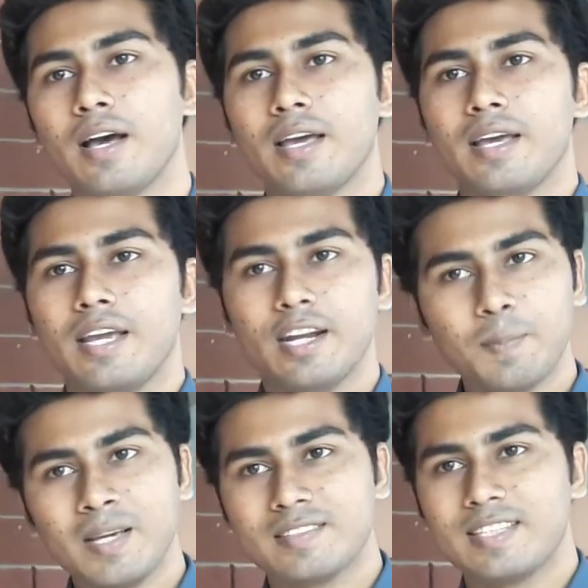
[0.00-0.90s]

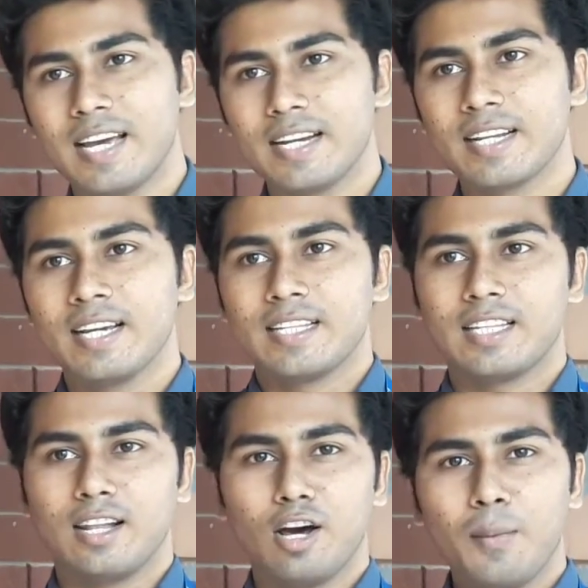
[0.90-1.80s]
it means that
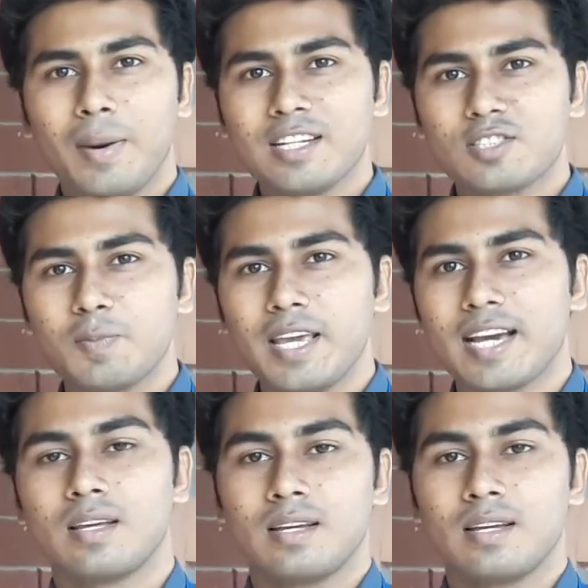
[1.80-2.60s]
the law must be